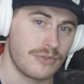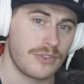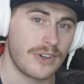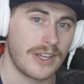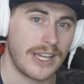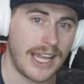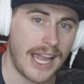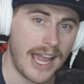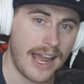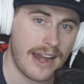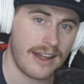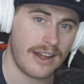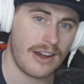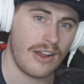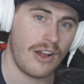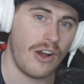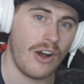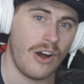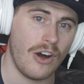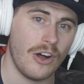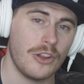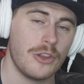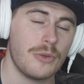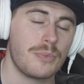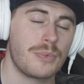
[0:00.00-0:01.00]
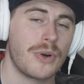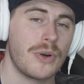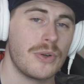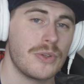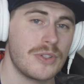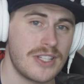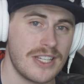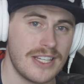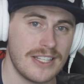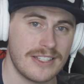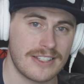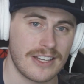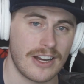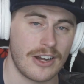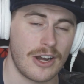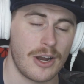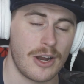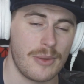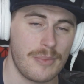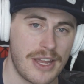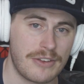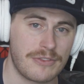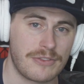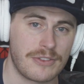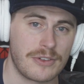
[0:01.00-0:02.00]
forget, all the proceeds that I
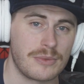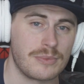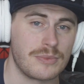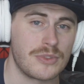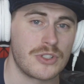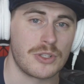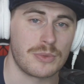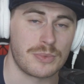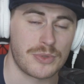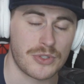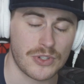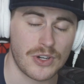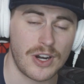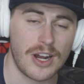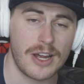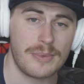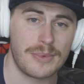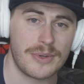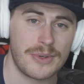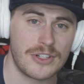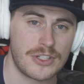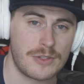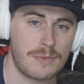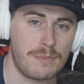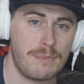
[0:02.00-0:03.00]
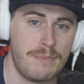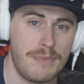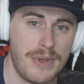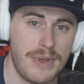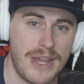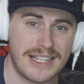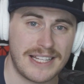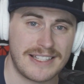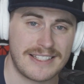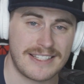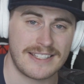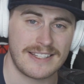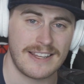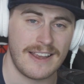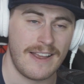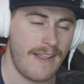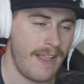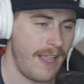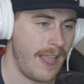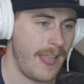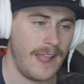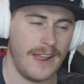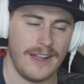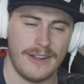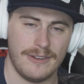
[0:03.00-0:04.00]
make from subscribers, bits,
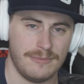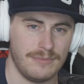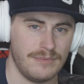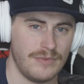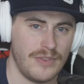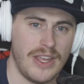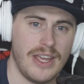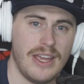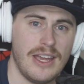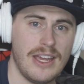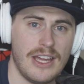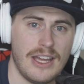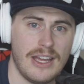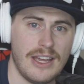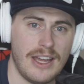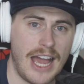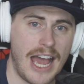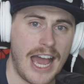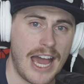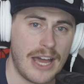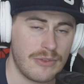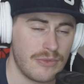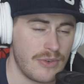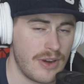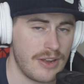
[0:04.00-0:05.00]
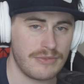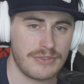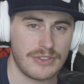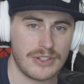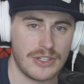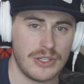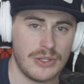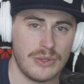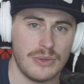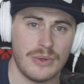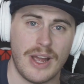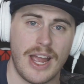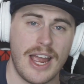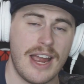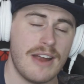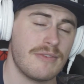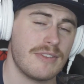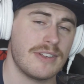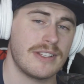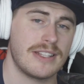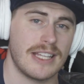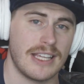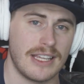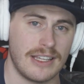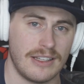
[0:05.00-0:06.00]
uh, ad revenue,
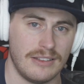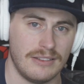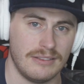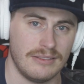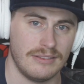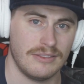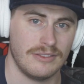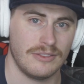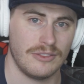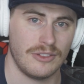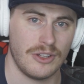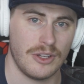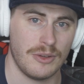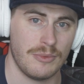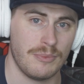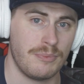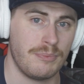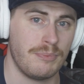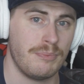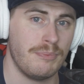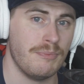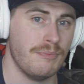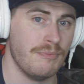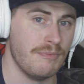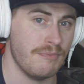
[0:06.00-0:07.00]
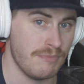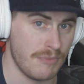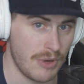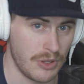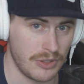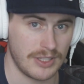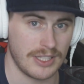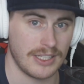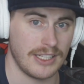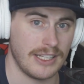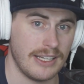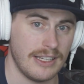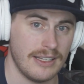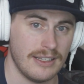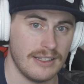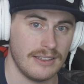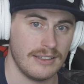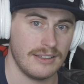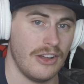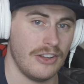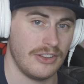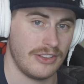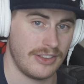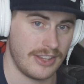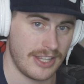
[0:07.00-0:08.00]
everything monthly,
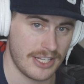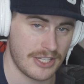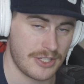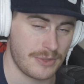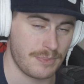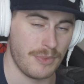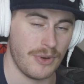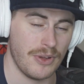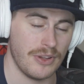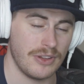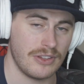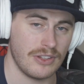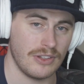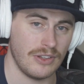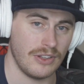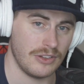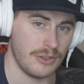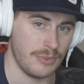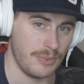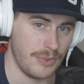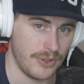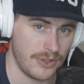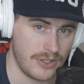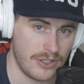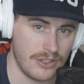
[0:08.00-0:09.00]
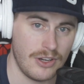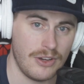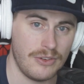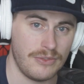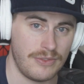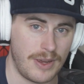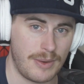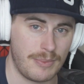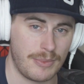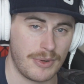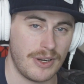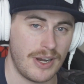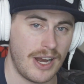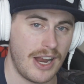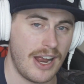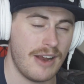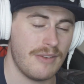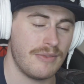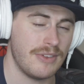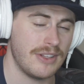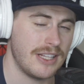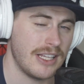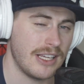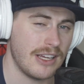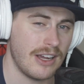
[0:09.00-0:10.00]
this month, the month of November,
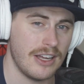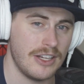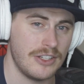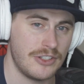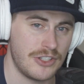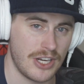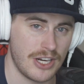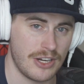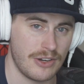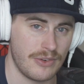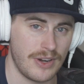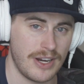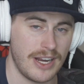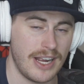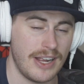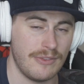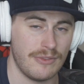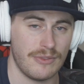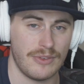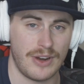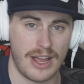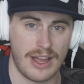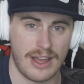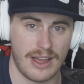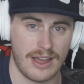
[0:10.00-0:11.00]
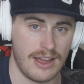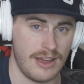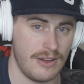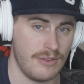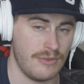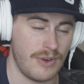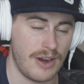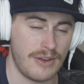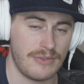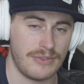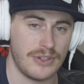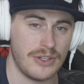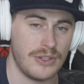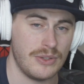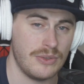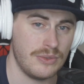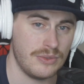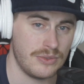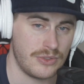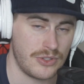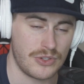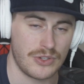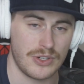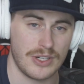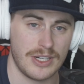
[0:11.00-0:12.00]
everything I generate, uh, revenue
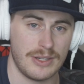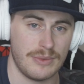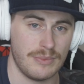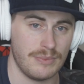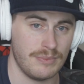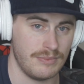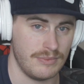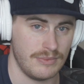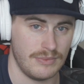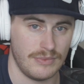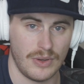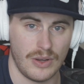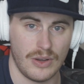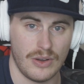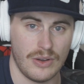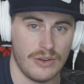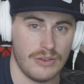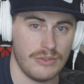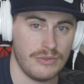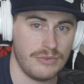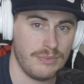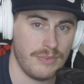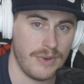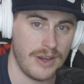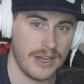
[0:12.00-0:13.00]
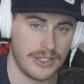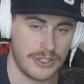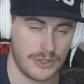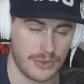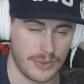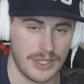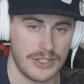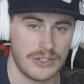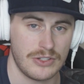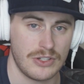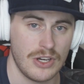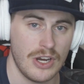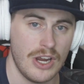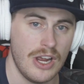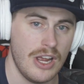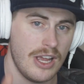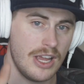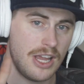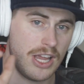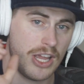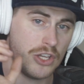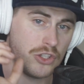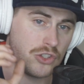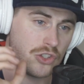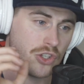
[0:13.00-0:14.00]
stream of my Twitch
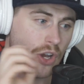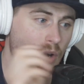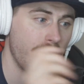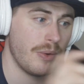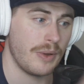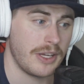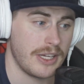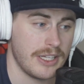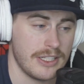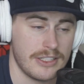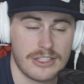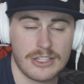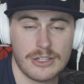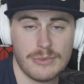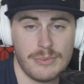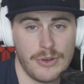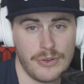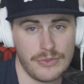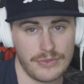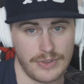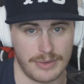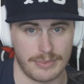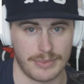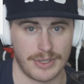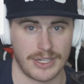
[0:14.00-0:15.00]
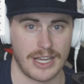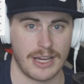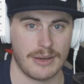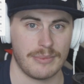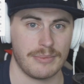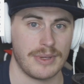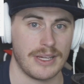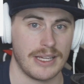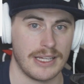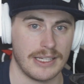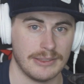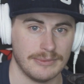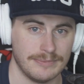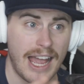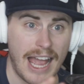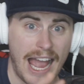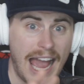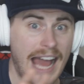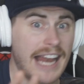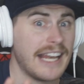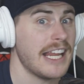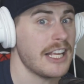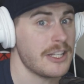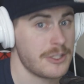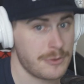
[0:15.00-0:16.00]
is going into the Movember campaign.
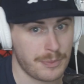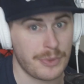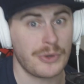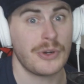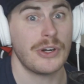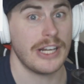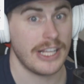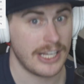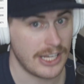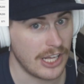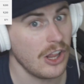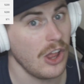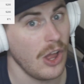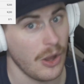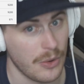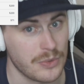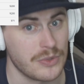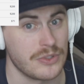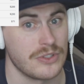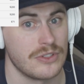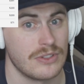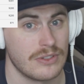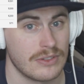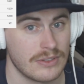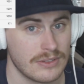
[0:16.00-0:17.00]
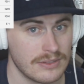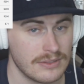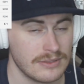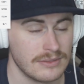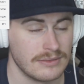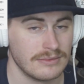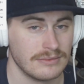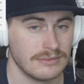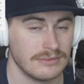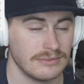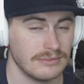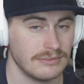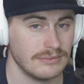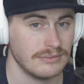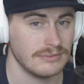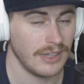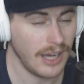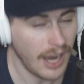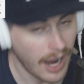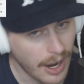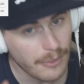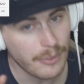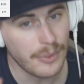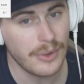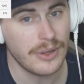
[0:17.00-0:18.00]
And that's pretty close.
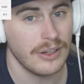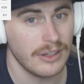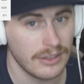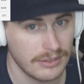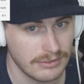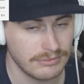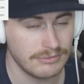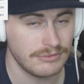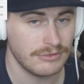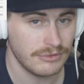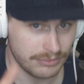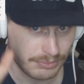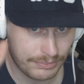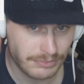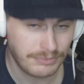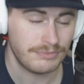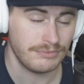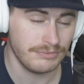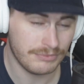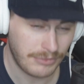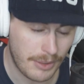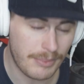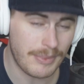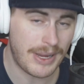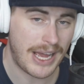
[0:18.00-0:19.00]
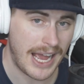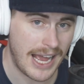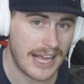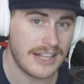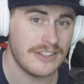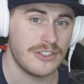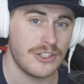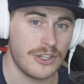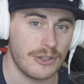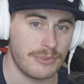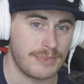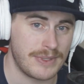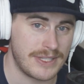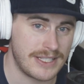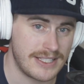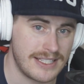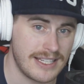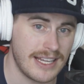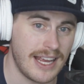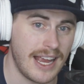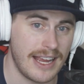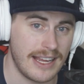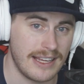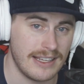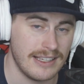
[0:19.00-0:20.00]
I will put my hands up and
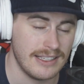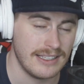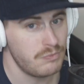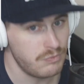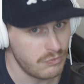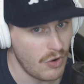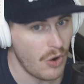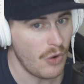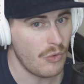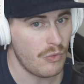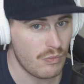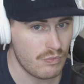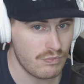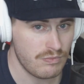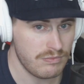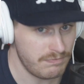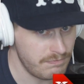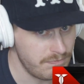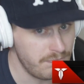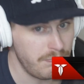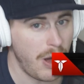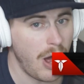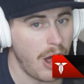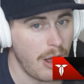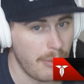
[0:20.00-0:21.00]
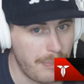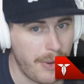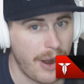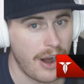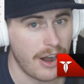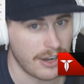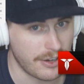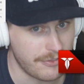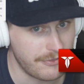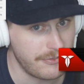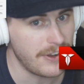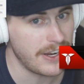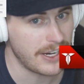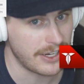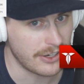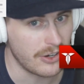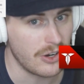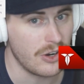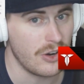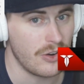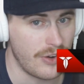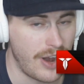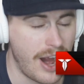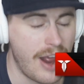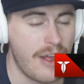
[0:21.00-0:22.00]
say a ballpark figure
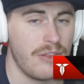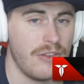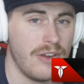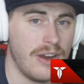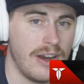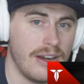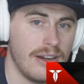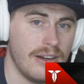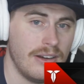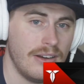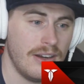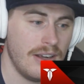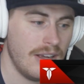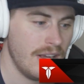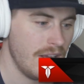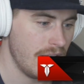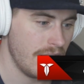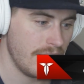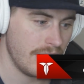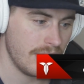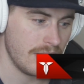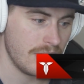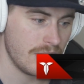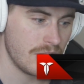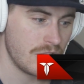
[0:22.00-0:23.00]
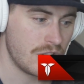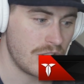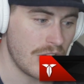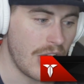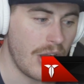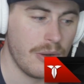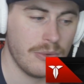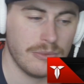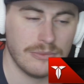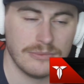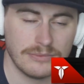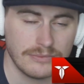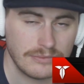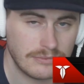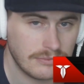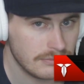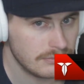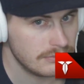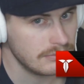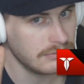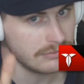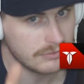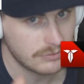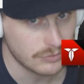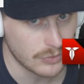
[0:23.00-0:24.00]
around there. So,
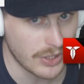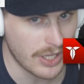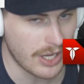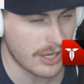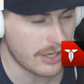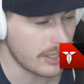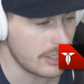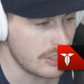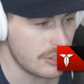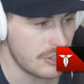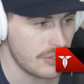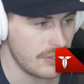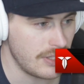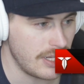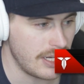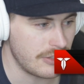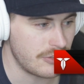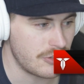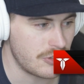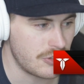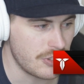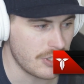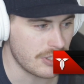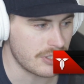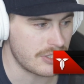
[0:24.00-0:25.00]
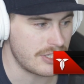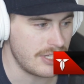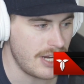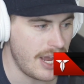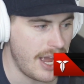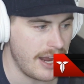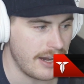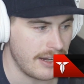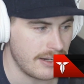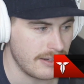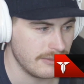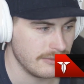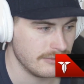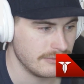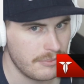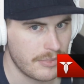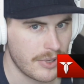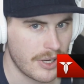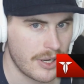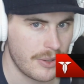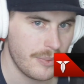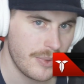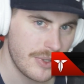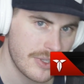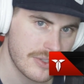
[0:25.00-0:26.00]
we're not going to do that just yet.
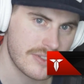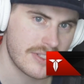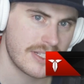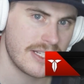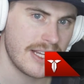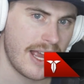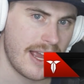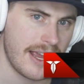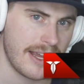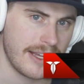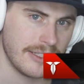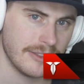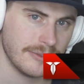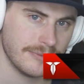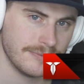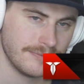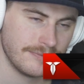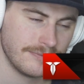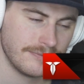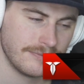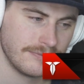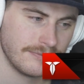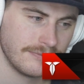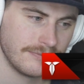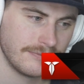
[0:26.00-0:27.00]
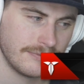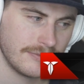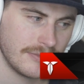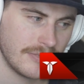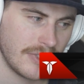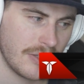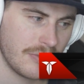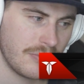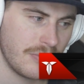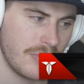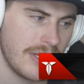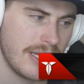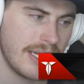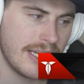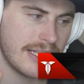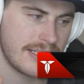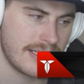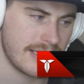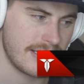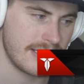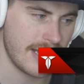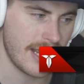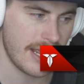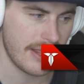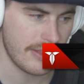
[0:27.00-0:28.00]
But I will say, if we get
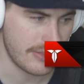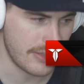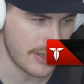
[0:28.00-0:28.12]
to ten